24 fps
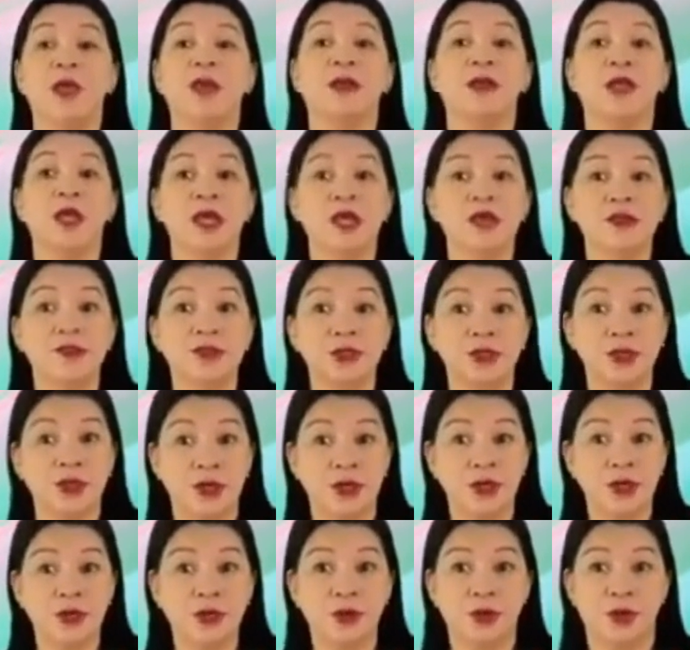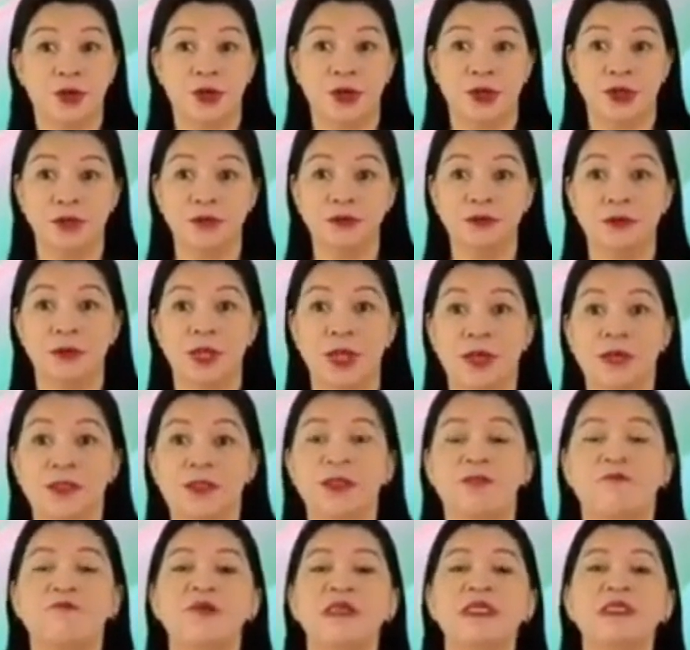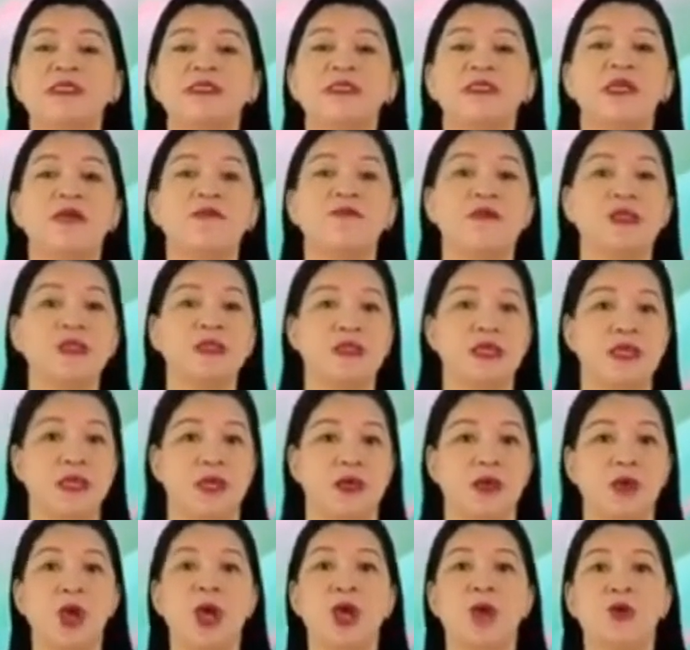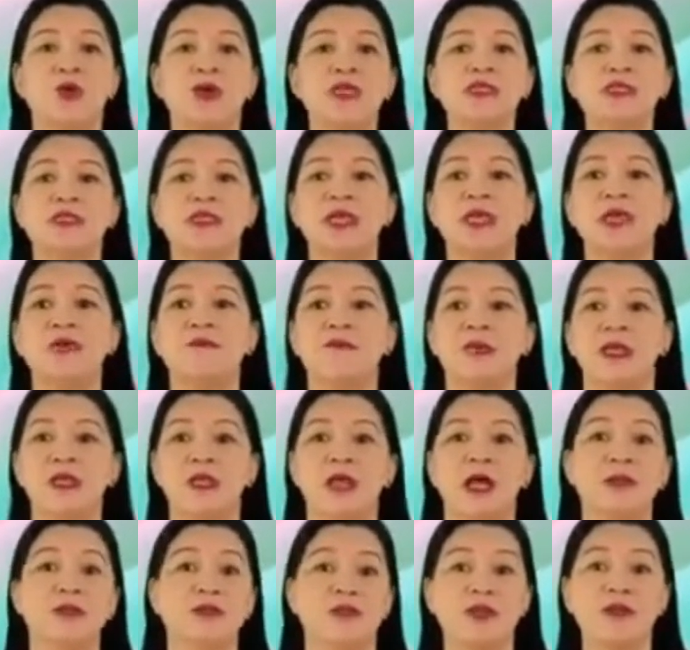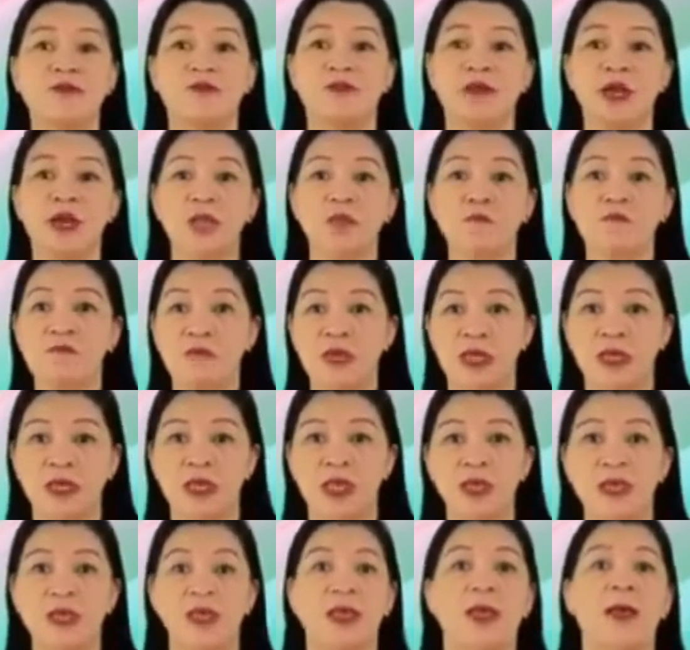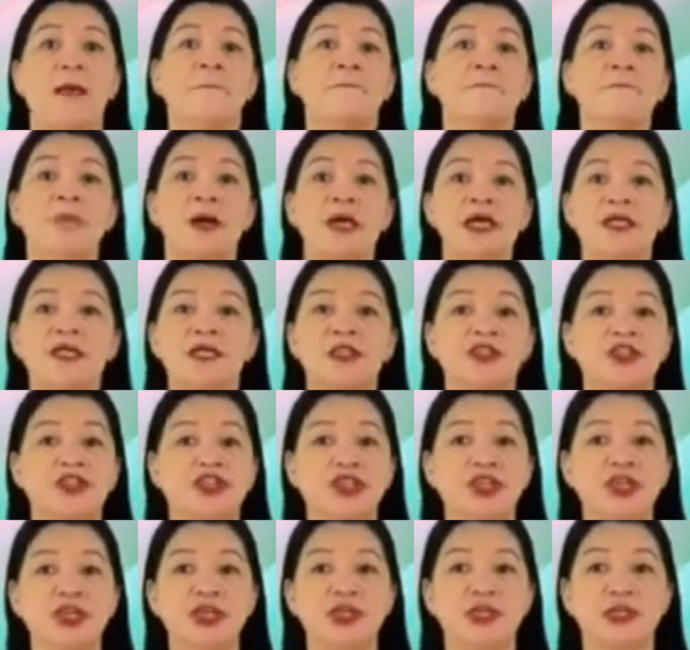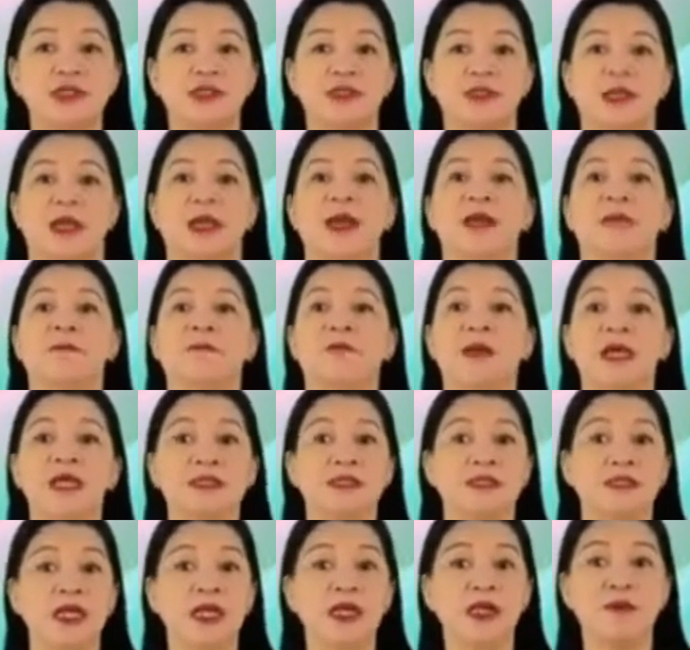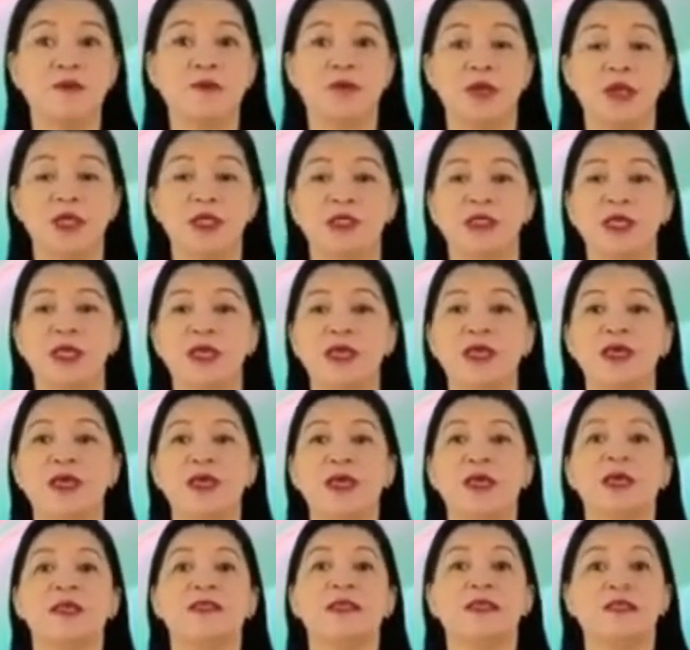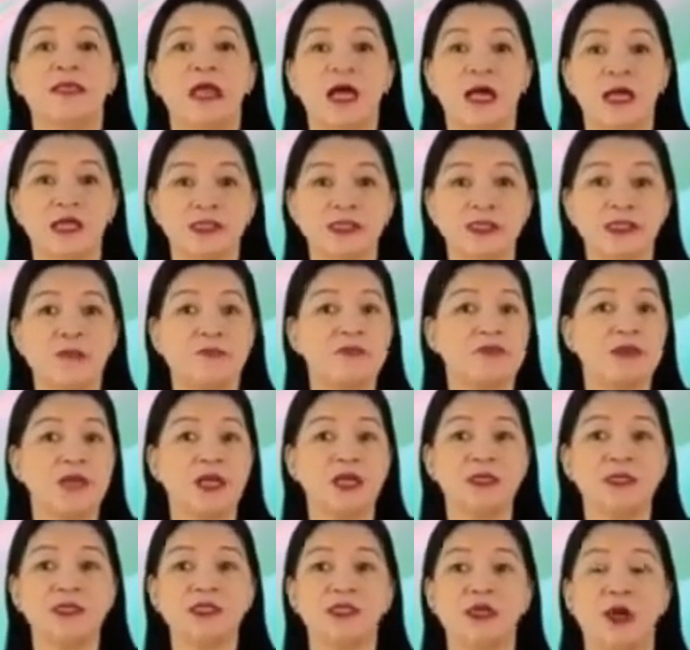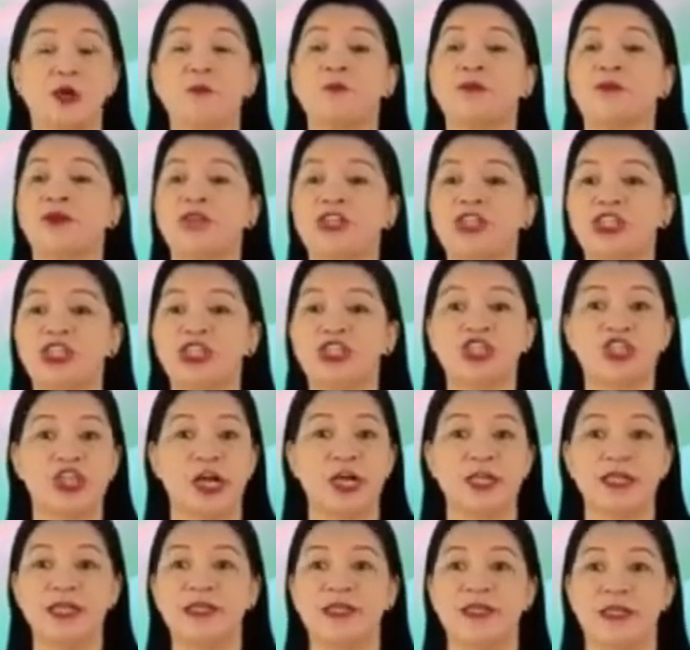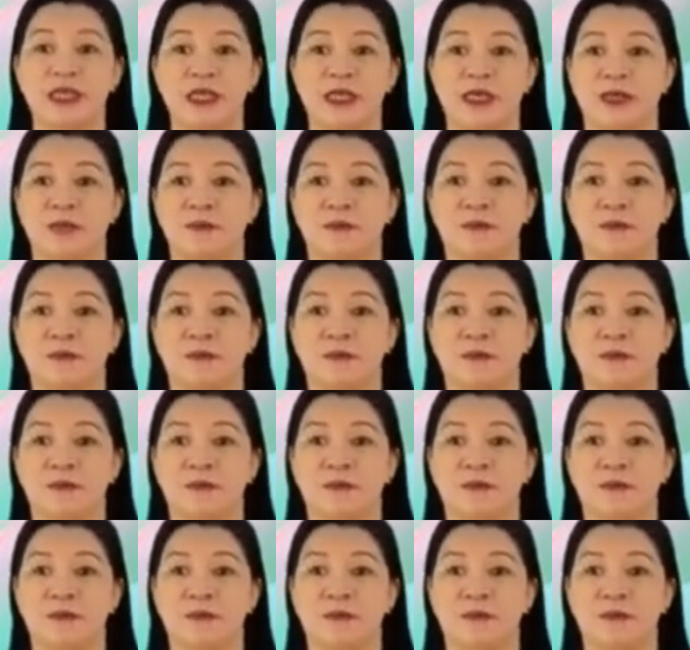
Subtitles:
Later on, the festivity was given a different meaning by the church by celebrating the acceptance of Christianity,